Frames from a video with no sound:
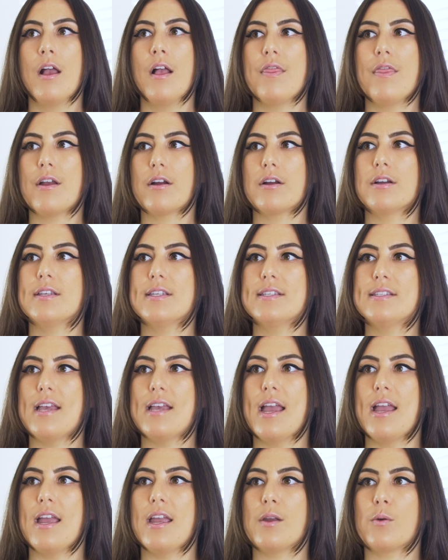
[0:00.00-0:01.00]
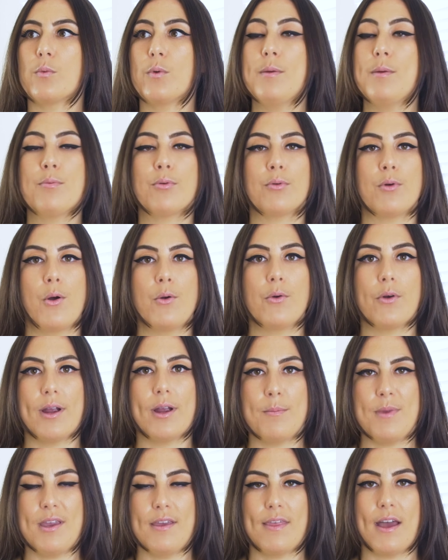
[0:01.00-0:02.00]
There is a
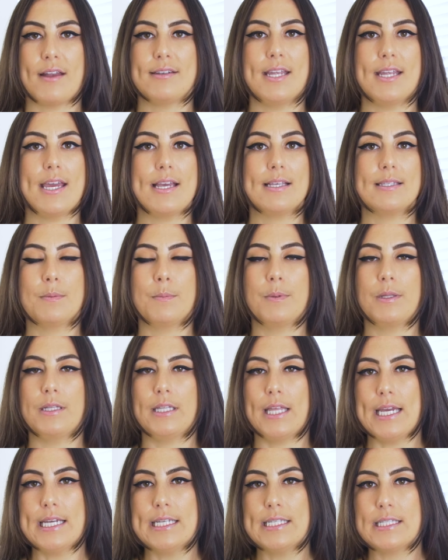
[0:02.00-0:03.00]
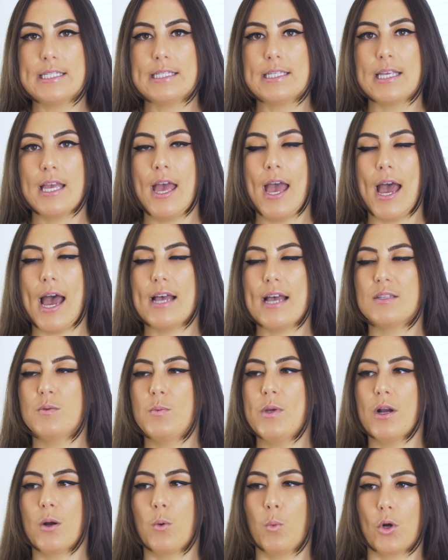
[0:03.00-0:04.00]
reprogramming that takes place as
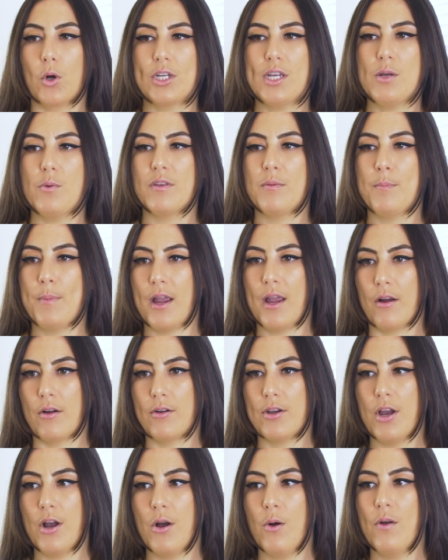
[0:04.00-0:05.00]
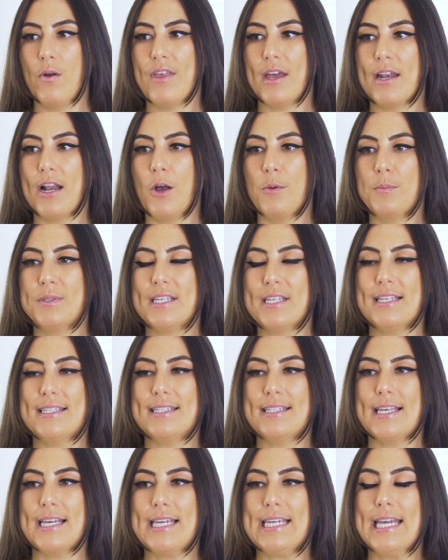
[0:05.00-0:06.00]
we are working with Peridot that helps
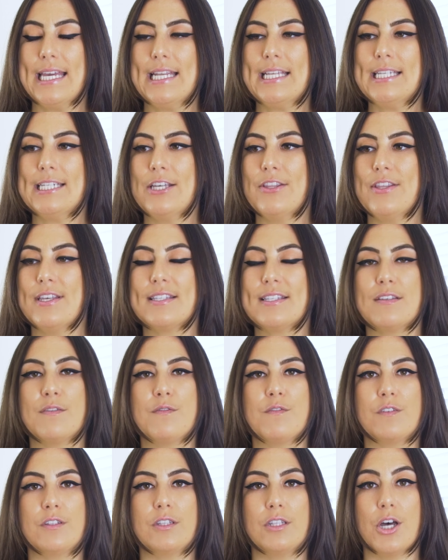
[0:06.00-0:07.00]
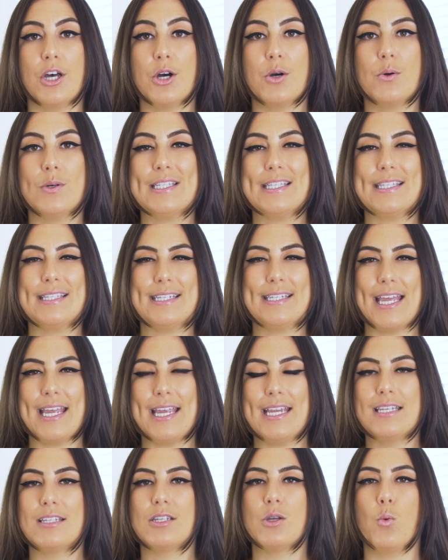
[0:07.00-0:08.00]
us get into this flow
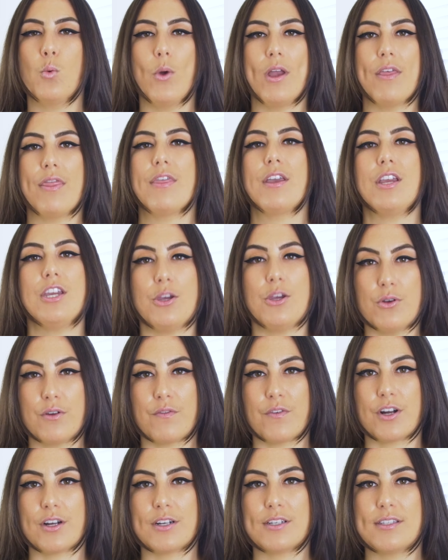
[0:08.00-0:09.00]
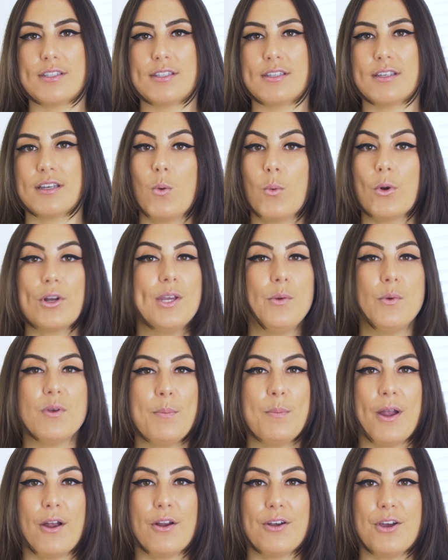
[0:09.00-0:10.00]
state with the universe. Working with
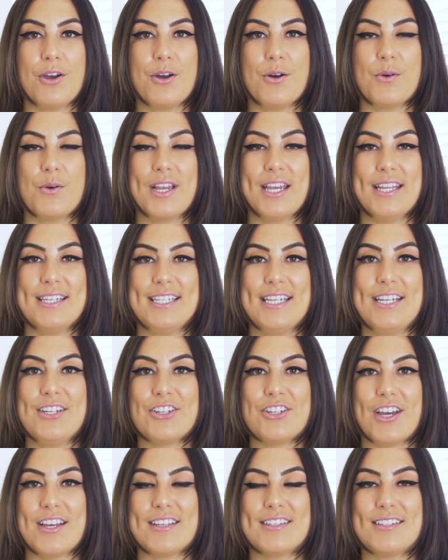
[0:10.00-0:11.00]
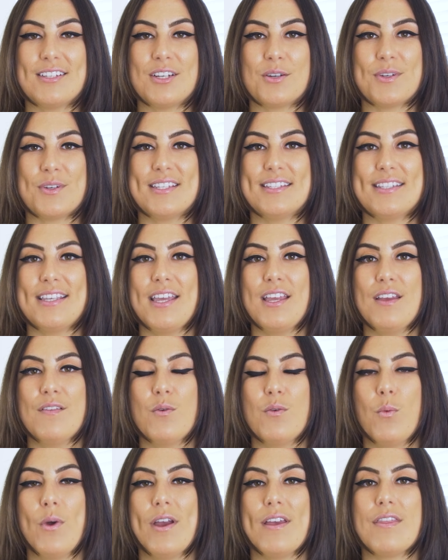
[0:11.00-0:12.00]
Peridot can teach us to receive
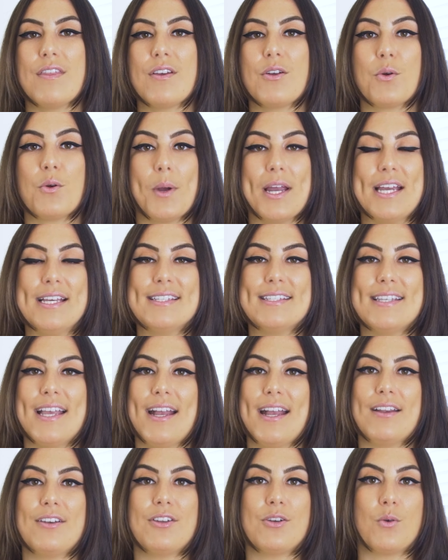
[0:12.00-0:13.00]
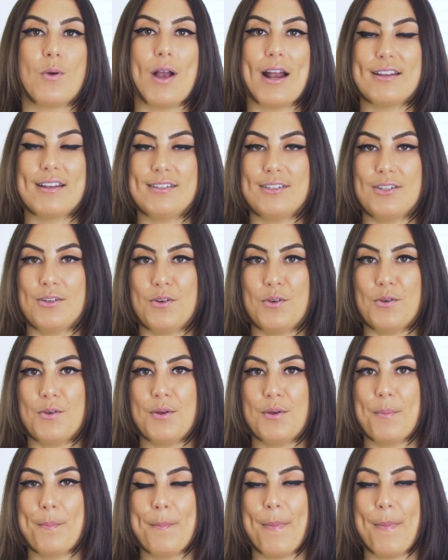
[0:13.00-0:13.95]
with grace and gratitude.